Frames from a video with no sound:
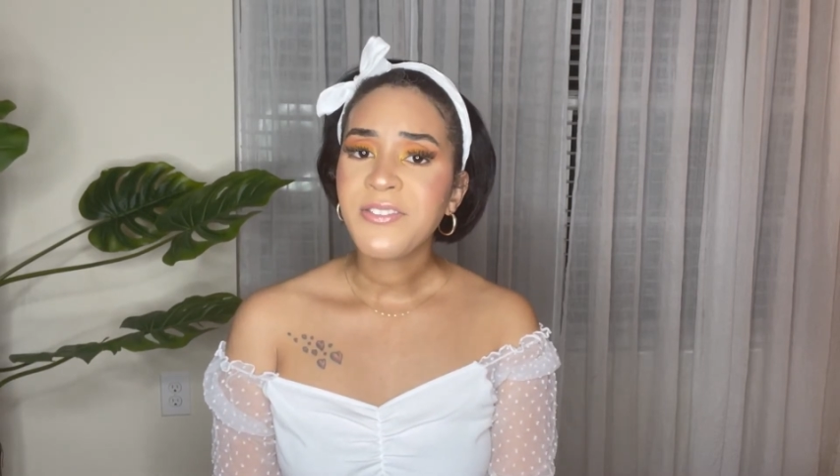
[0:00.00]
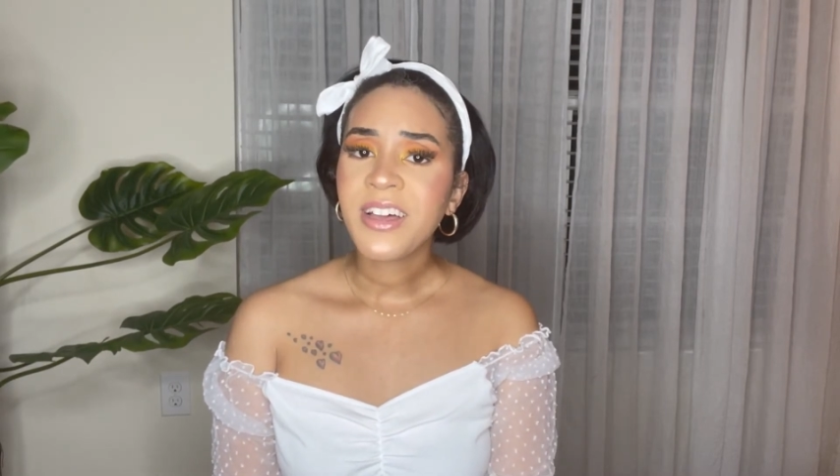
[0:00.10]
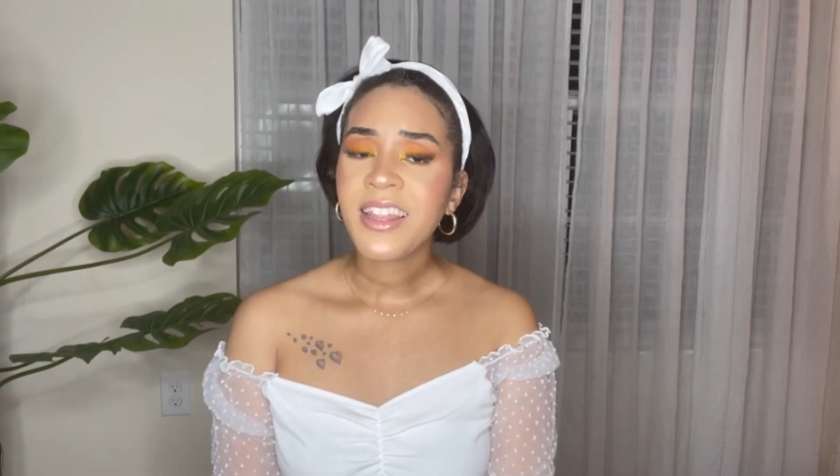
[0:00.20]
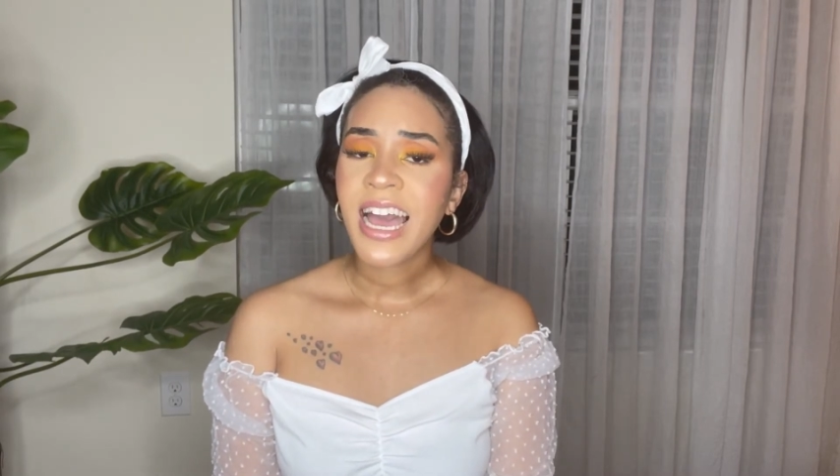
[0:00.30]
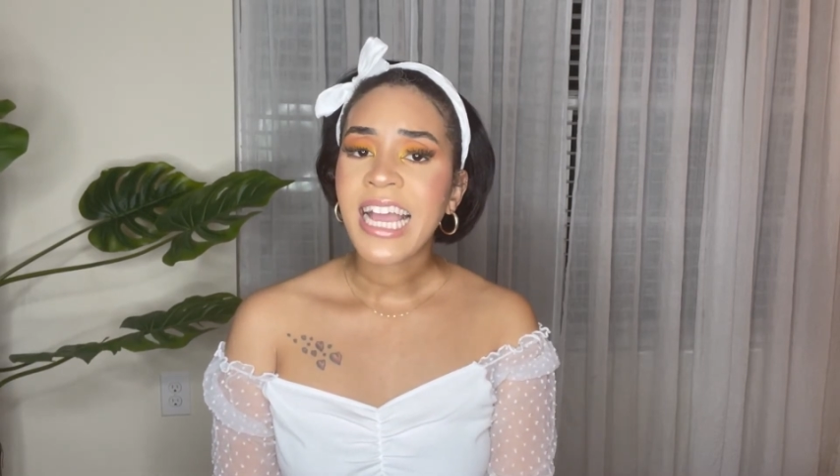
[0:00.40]

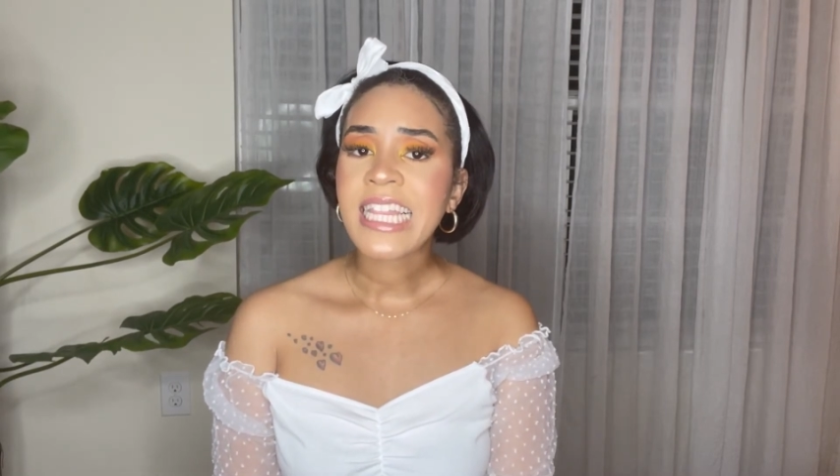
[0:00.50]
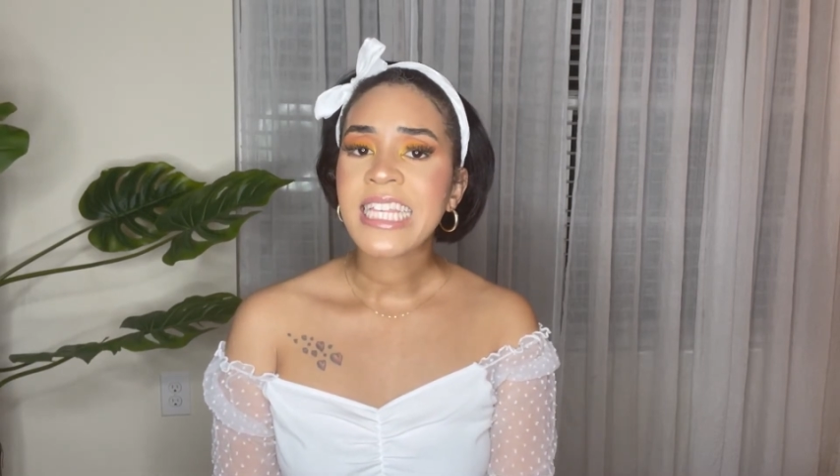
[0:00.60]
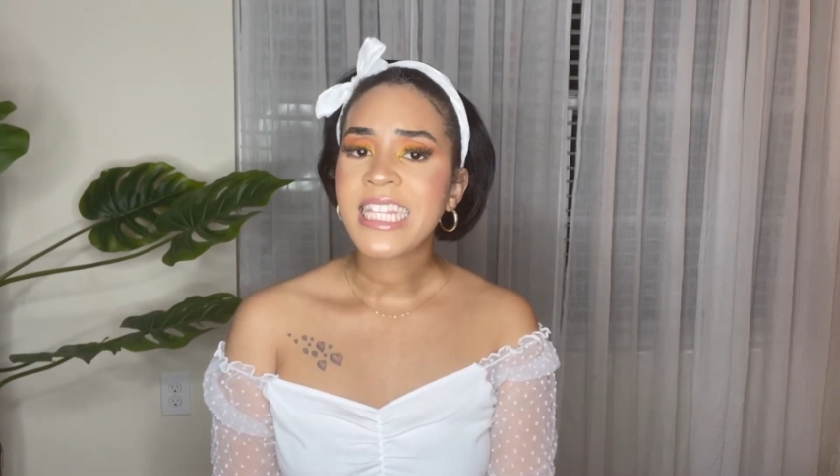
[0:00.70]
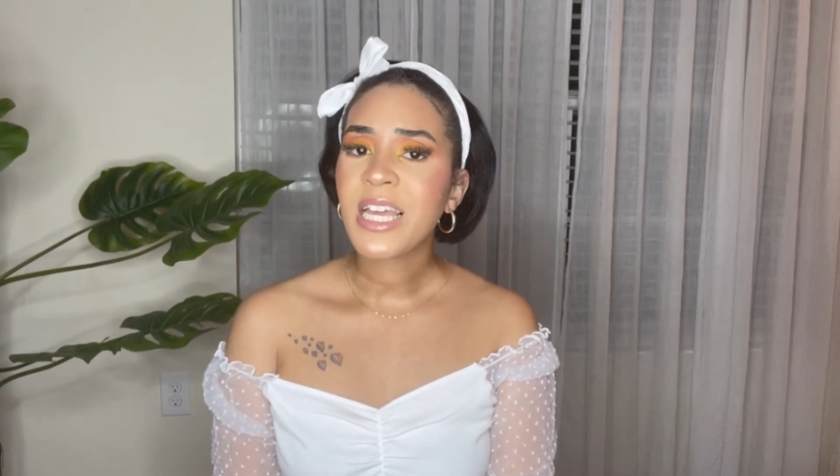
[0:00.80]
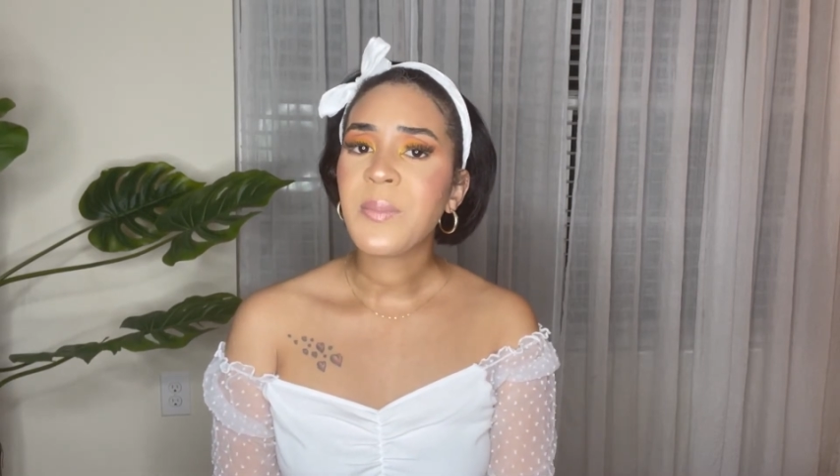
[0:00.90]
feel like
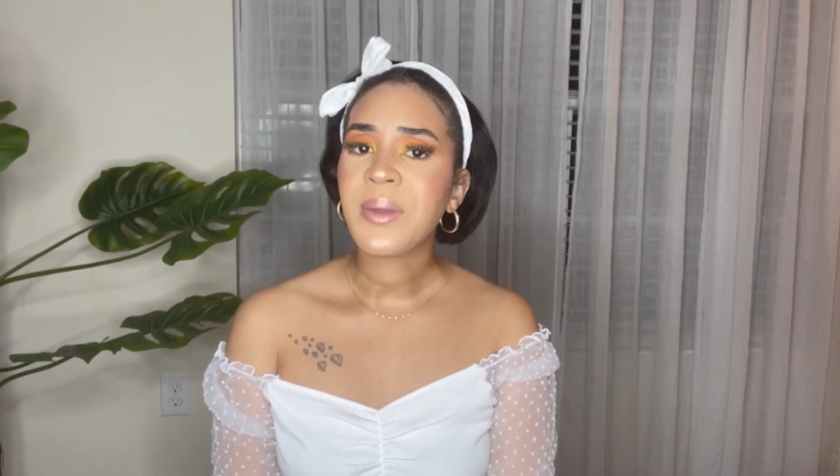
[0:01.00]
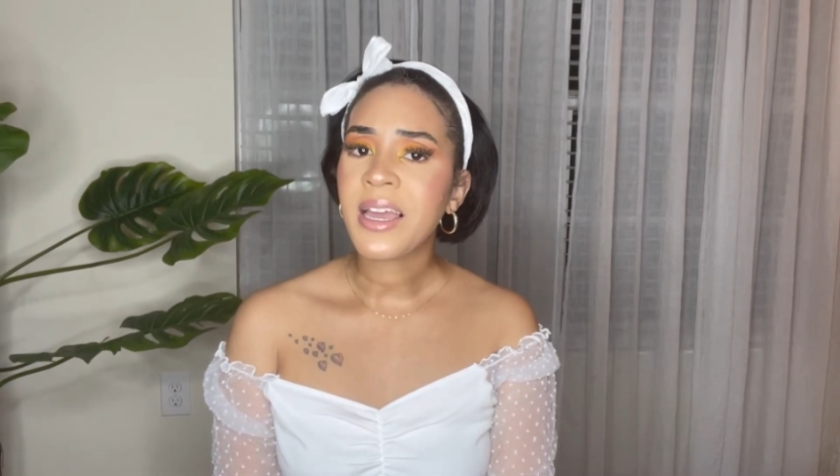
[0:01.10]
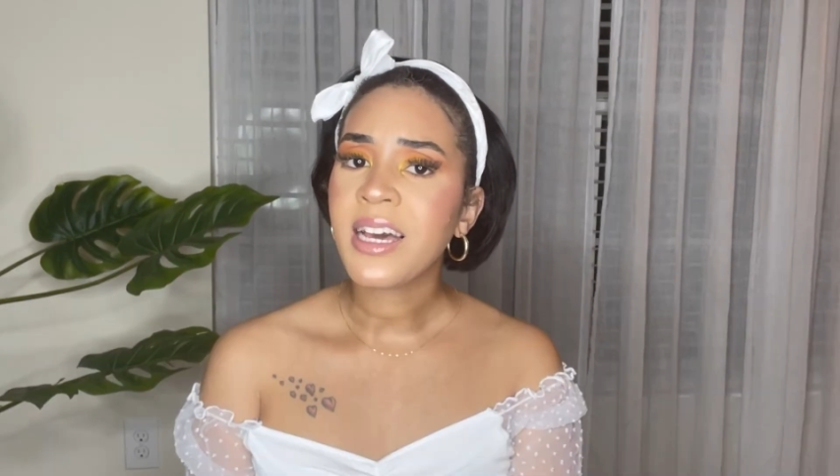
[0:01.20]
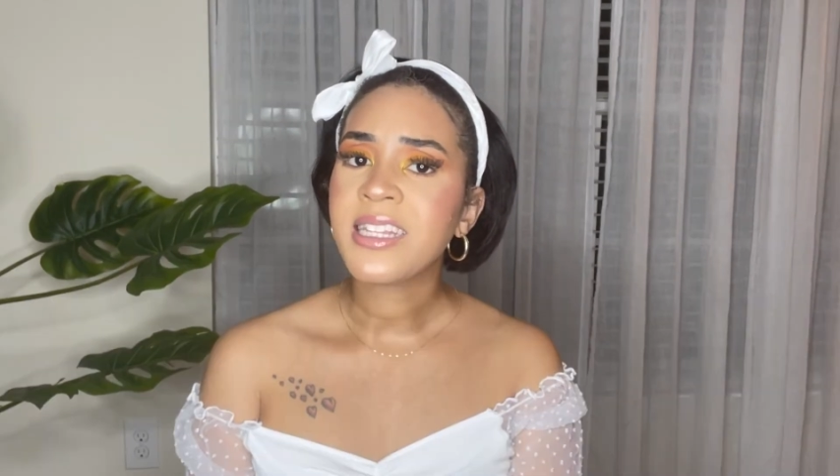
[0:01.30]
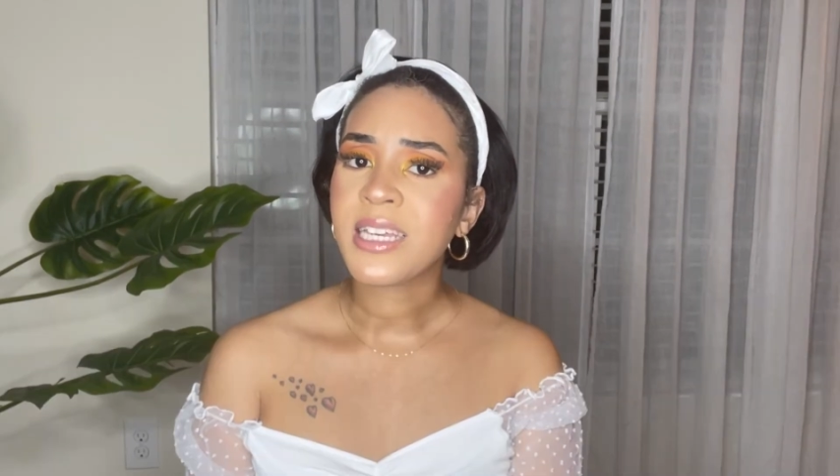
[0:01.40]
this can be a